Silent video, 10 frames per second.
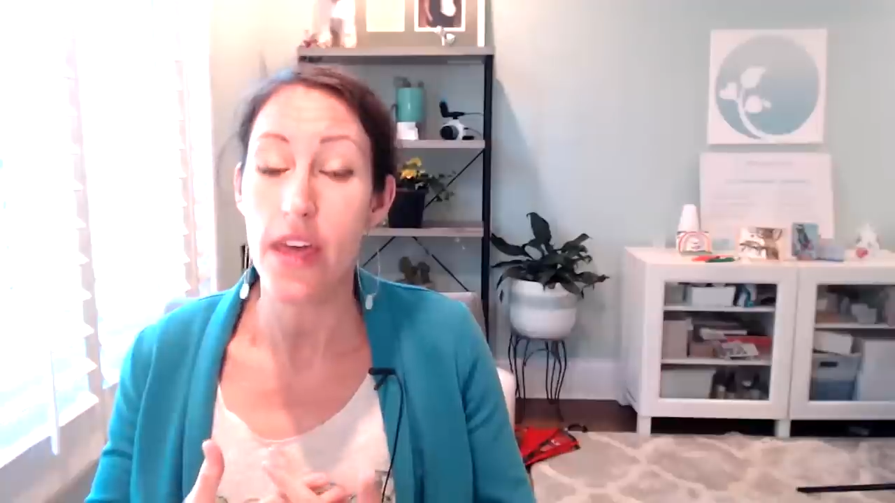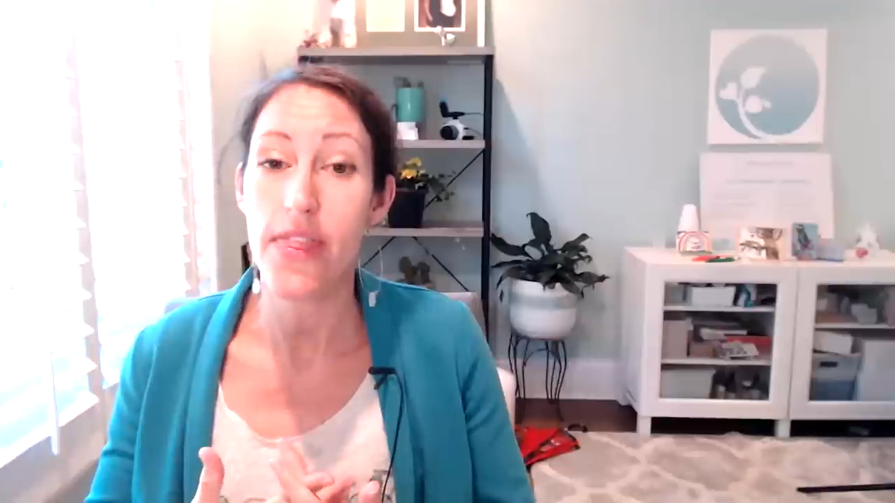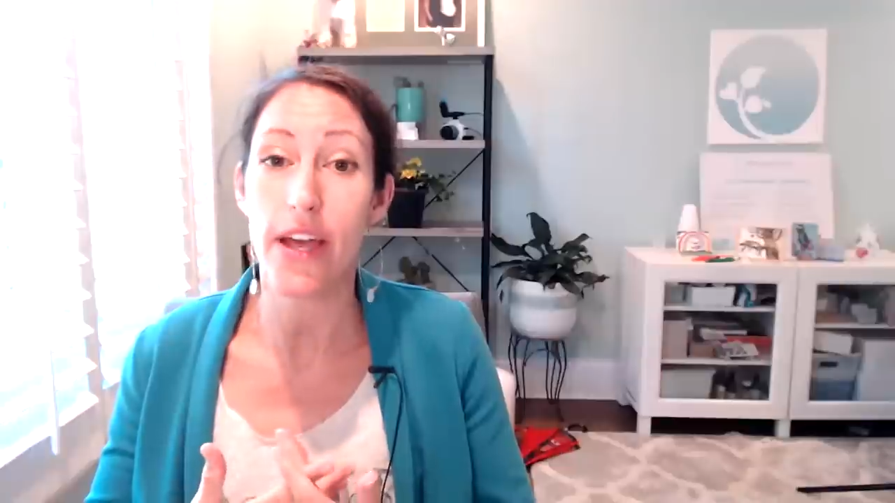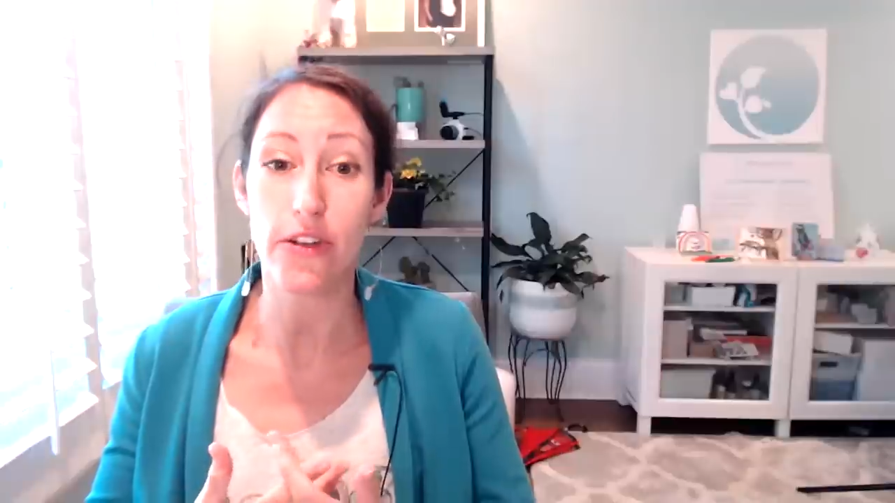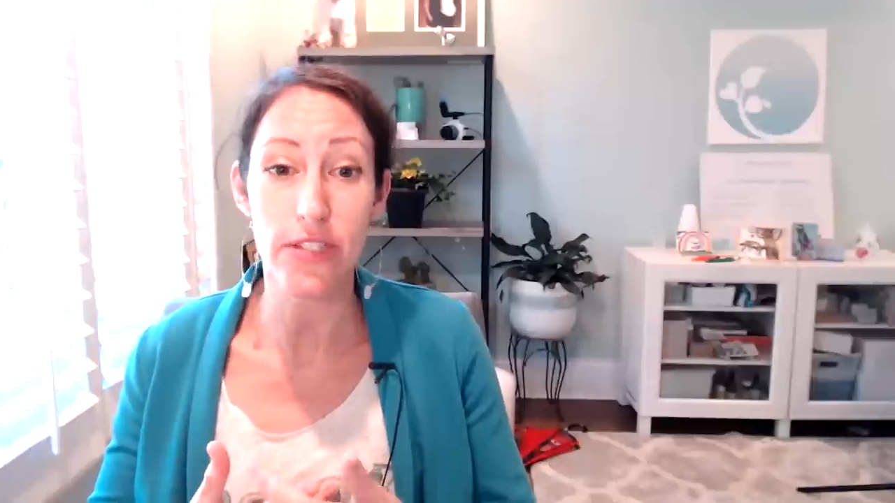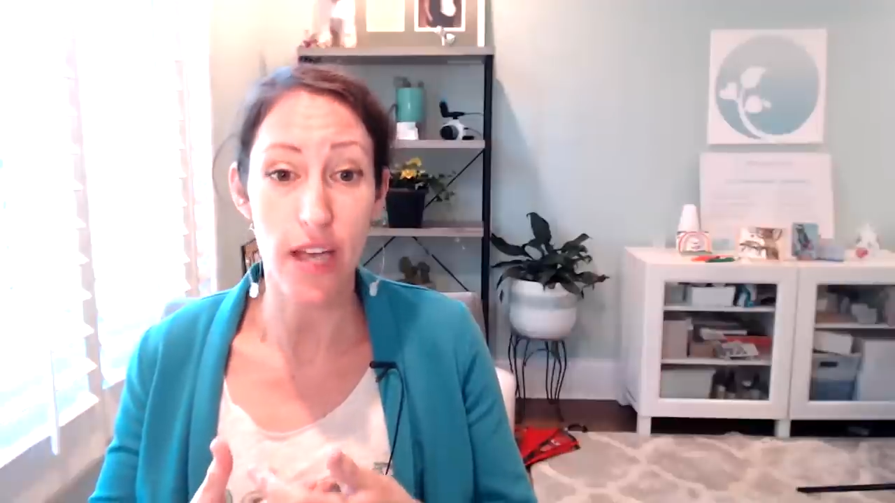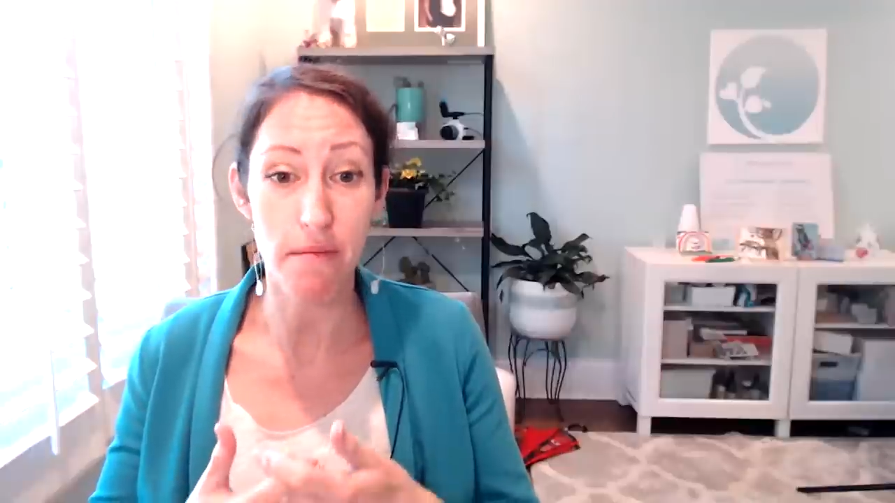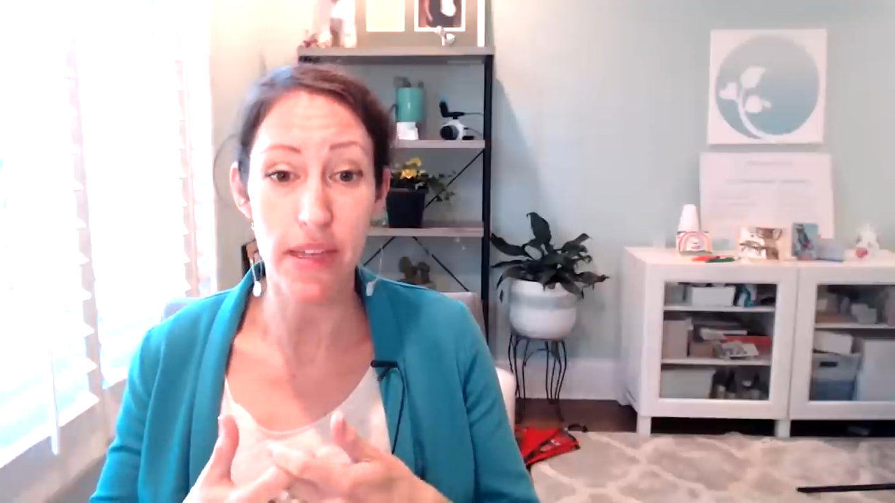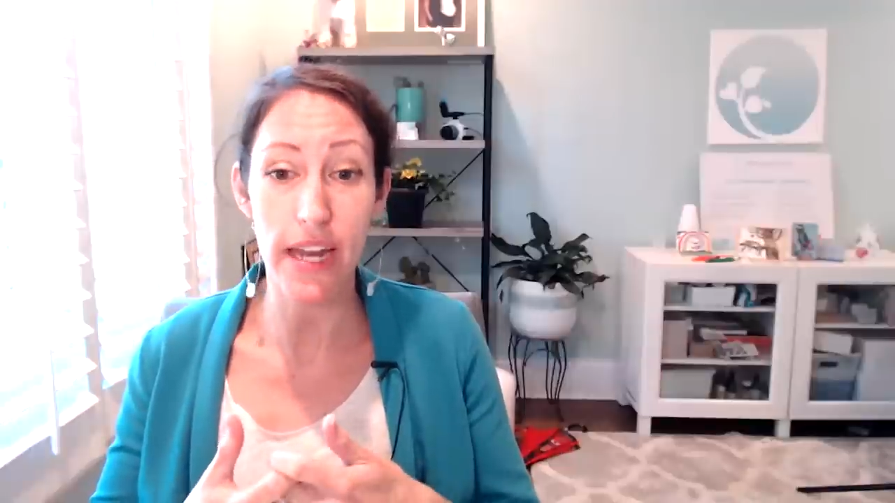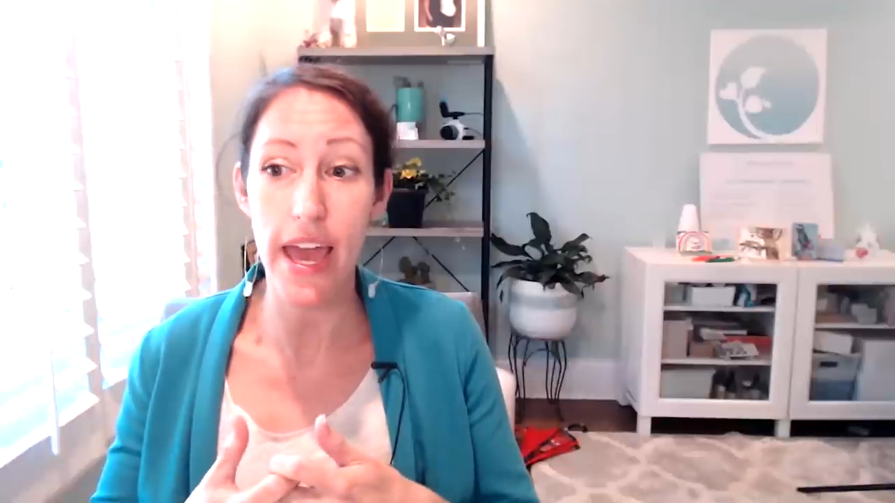There are
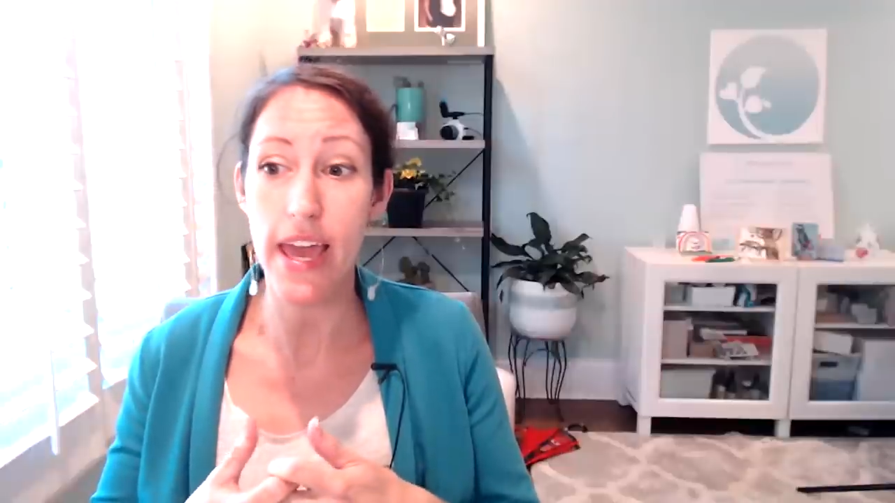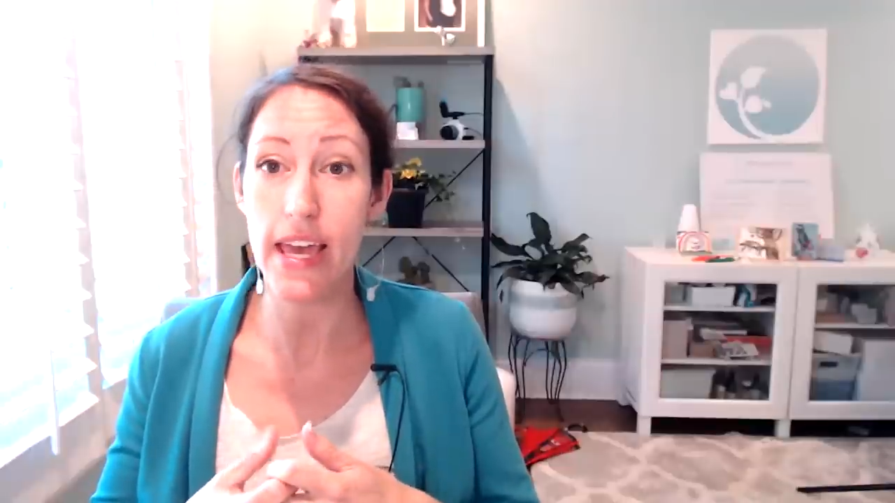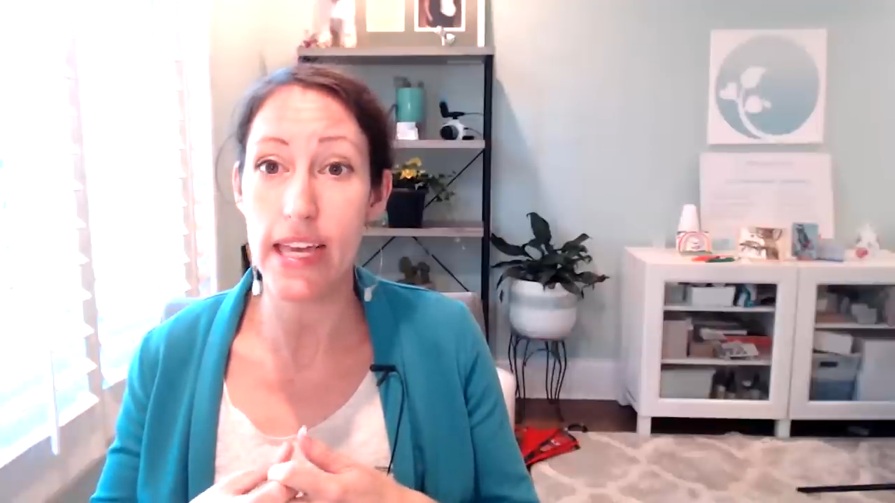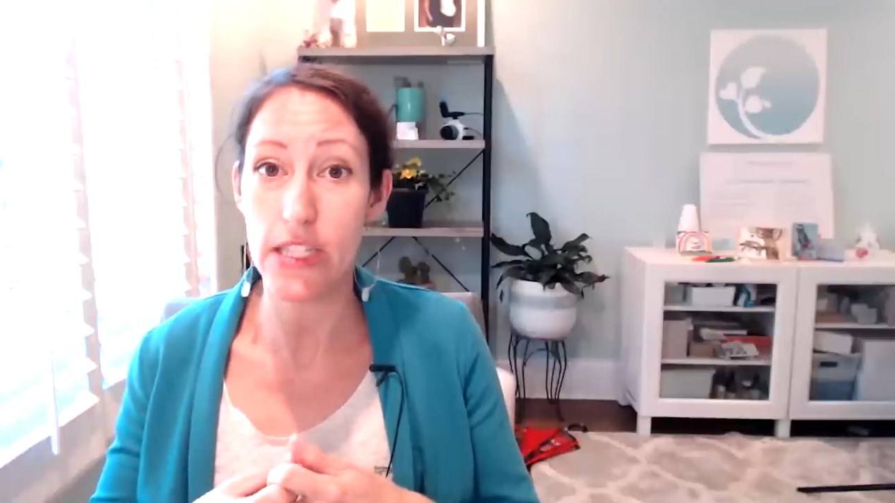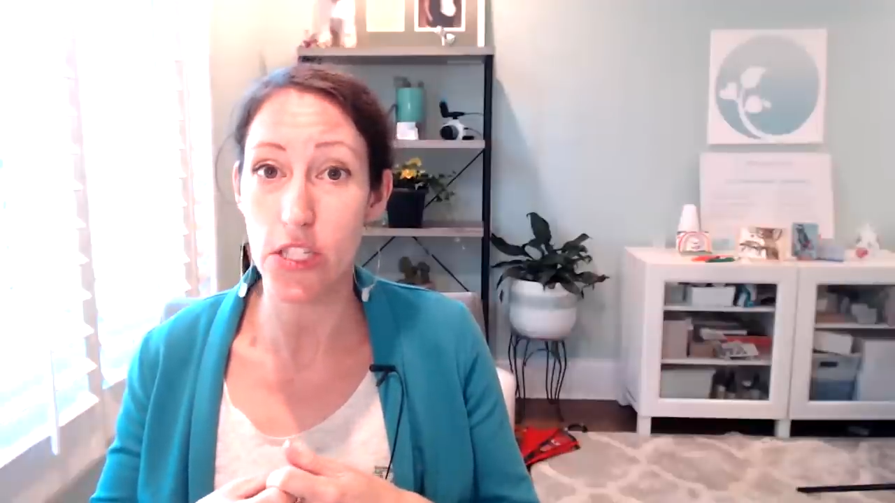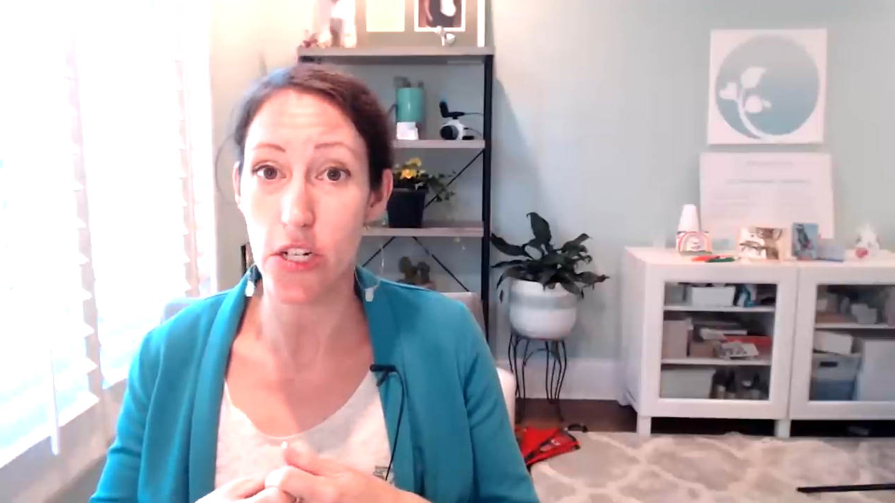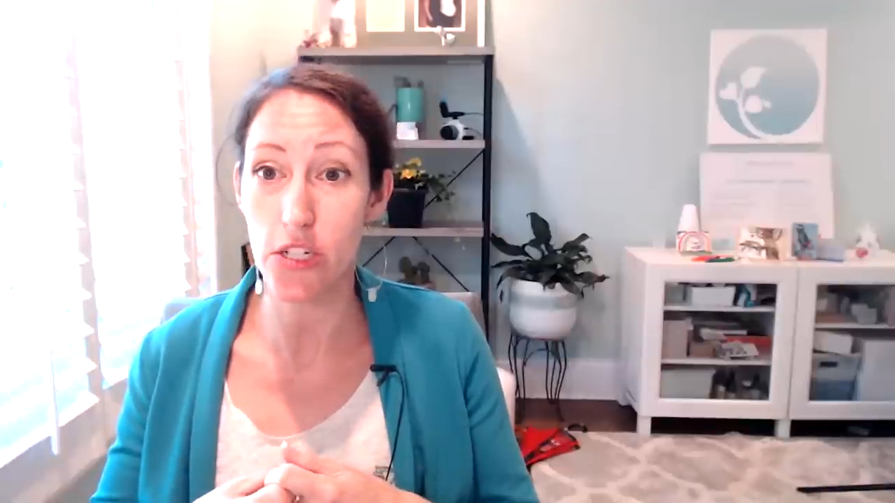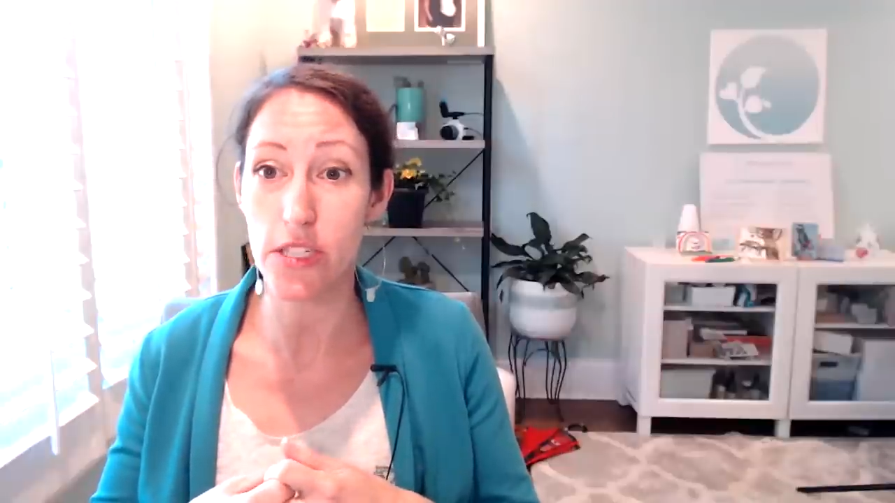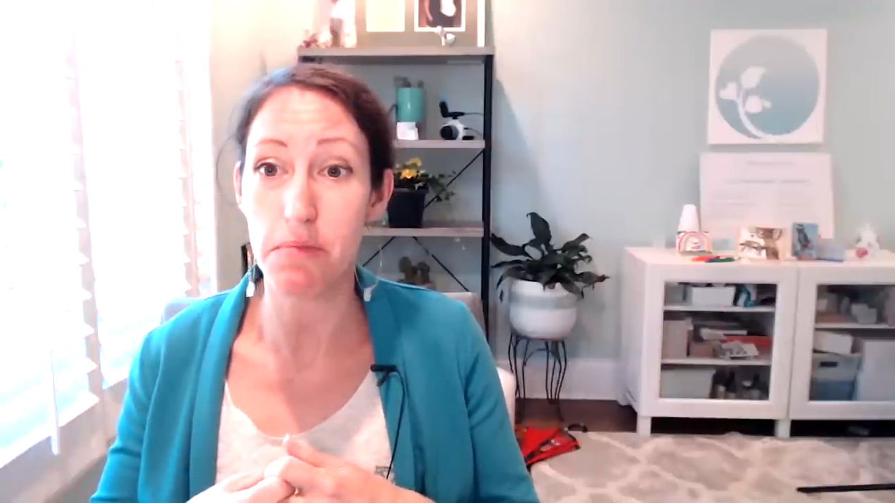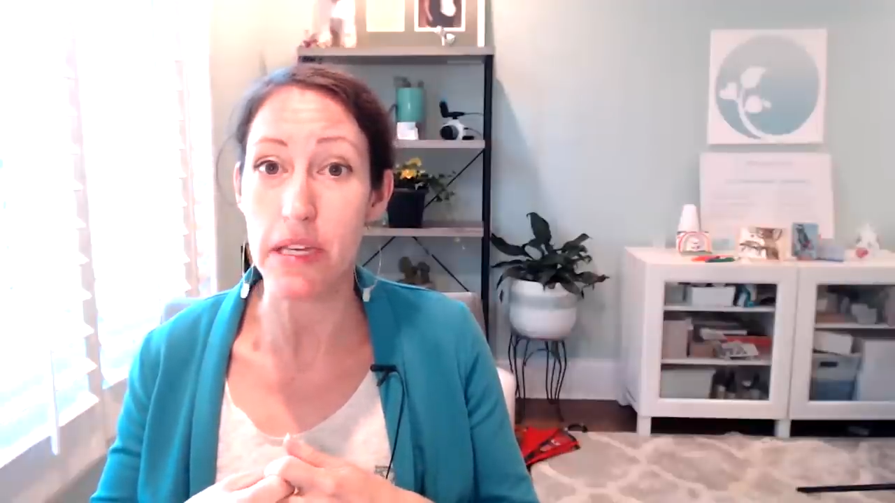some that I consider
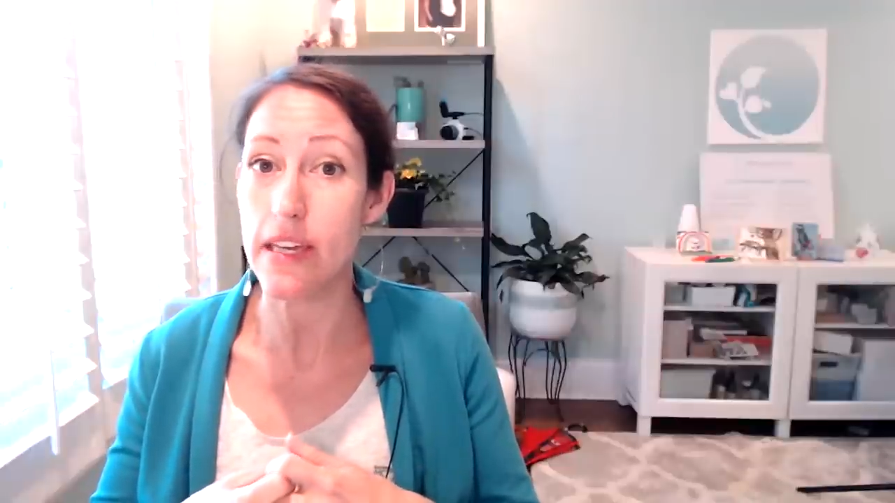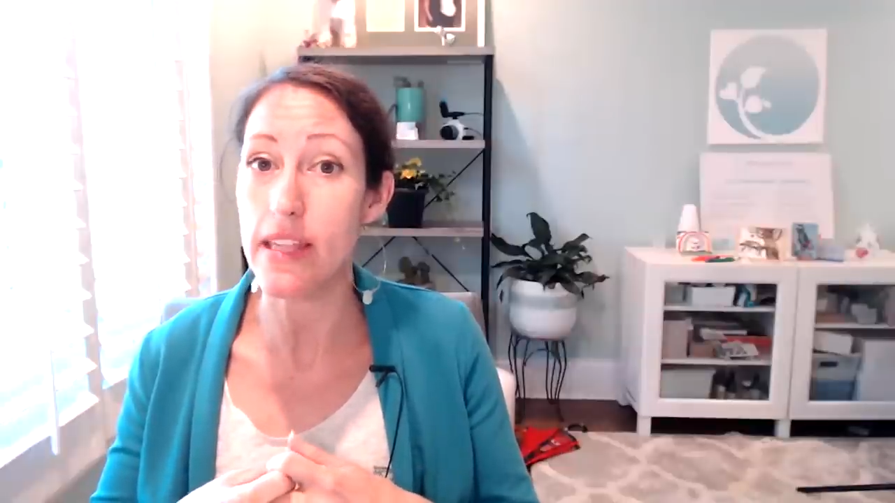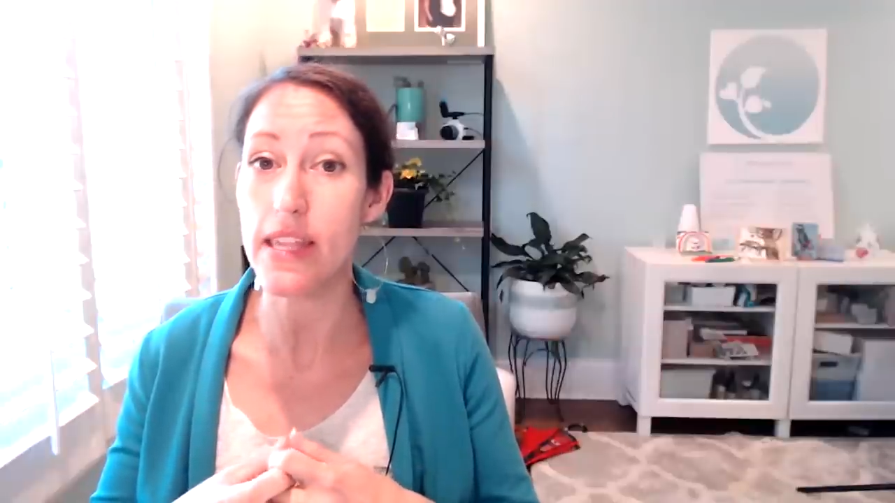to be